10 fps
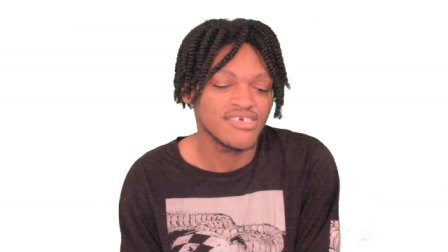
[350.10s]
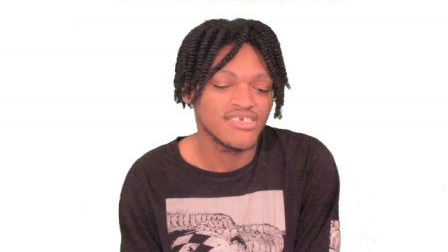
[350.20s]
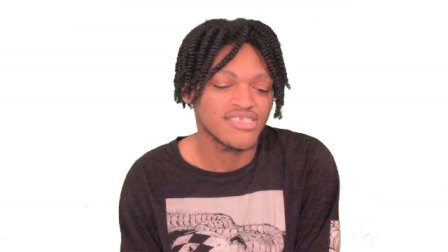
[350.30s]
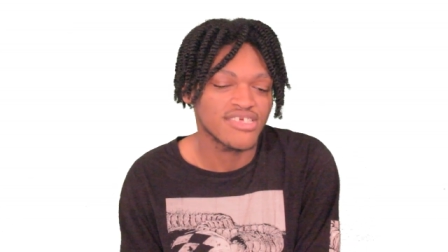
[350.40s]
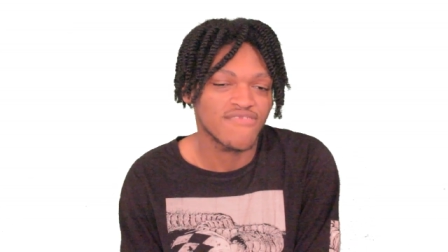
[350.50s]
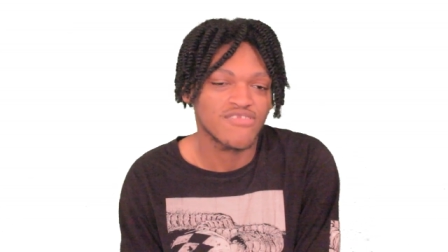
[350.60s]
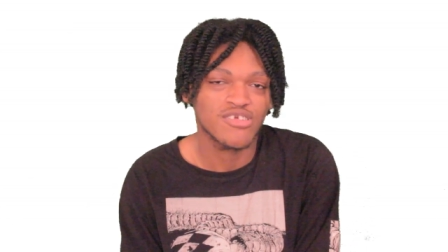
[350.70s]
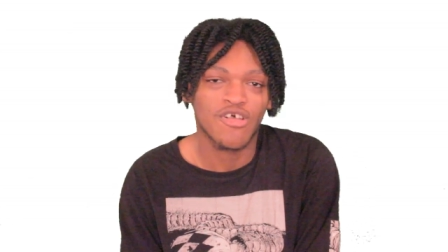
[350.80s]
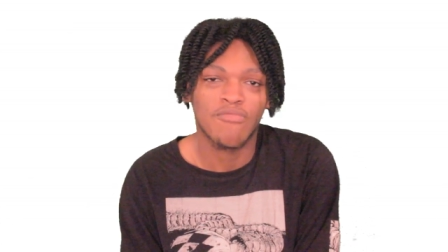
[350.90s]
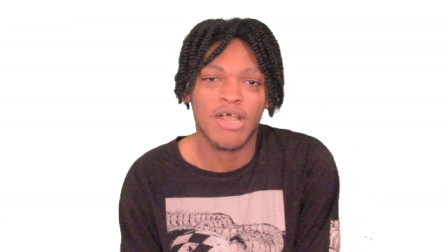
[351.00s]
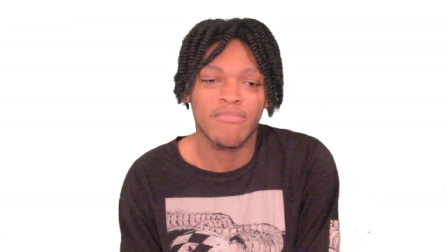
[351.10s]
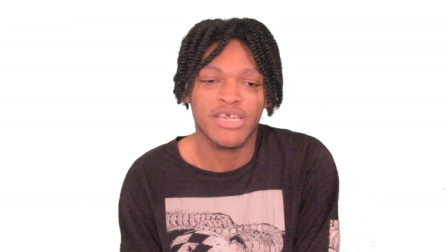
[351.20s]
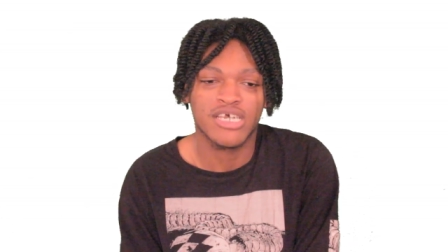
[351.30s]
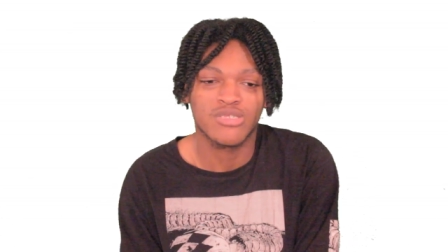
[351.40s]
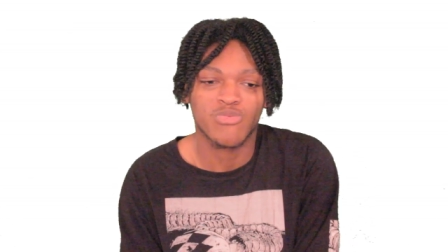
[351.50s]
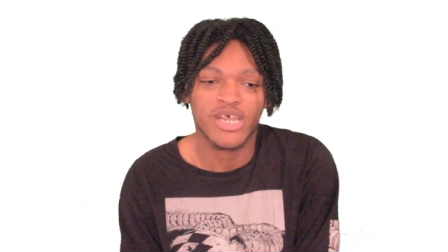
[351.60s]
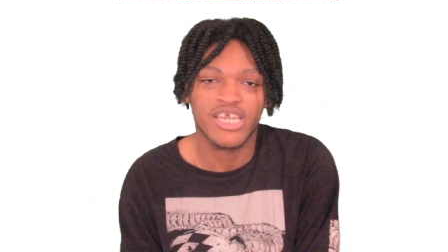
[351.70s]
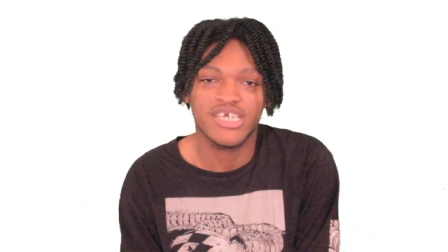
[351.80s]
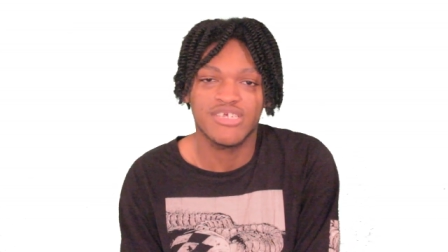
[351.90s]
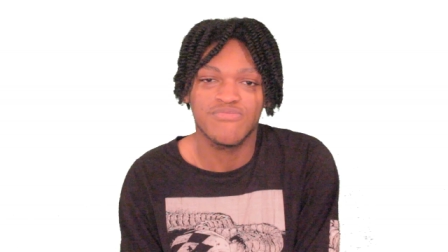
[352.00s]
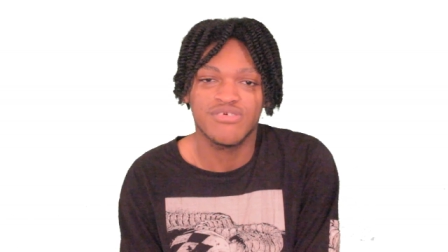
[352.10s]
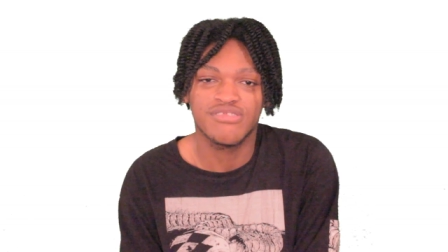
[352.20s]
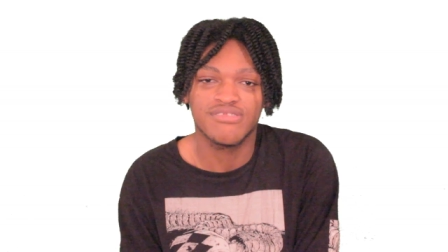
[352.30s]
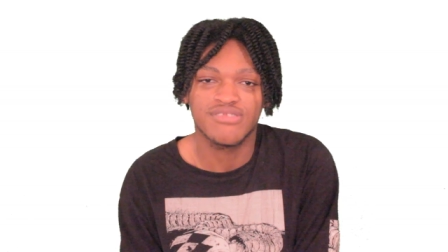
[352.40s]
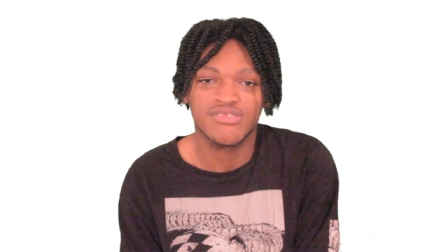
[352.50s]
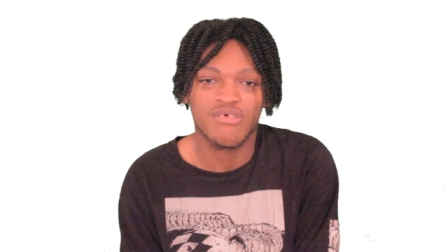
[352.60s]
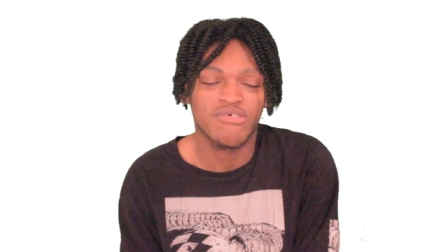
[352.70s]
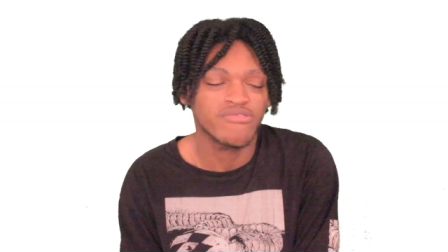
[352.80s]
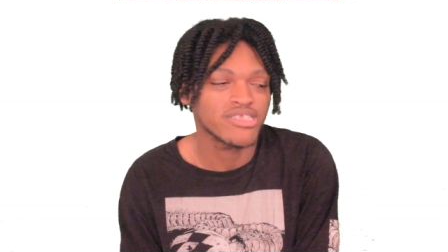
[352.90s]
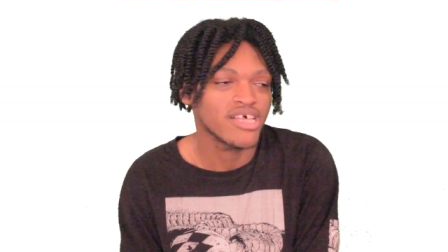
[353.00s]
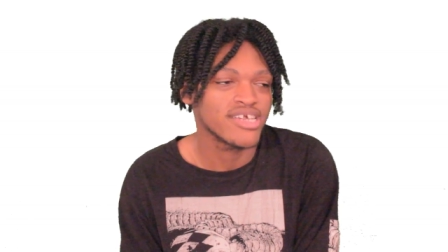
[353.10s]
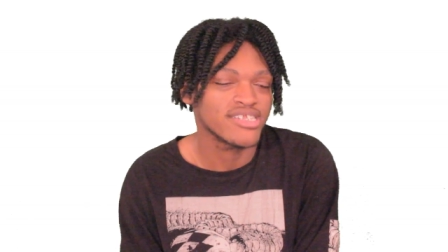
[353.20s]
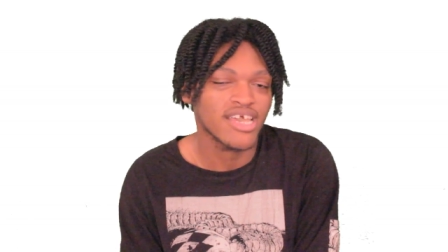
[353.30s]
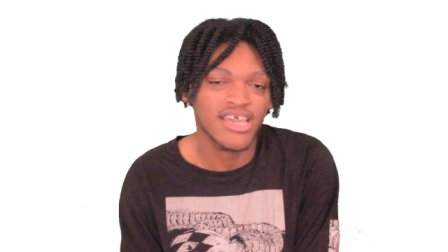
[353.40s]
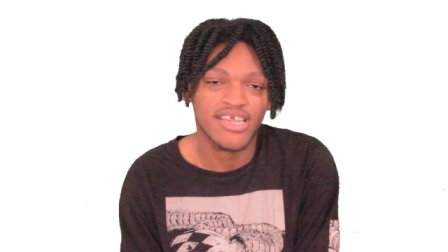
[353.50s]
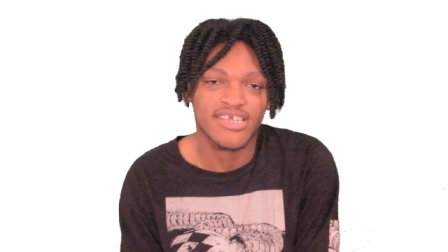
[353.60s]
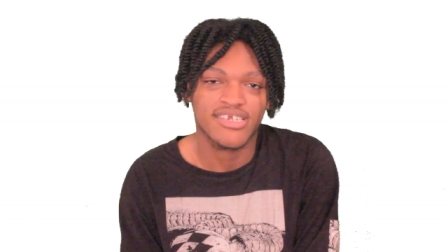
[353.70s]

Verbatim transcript: stuff to go my man's way, and it wouldn't. So it was like, damn,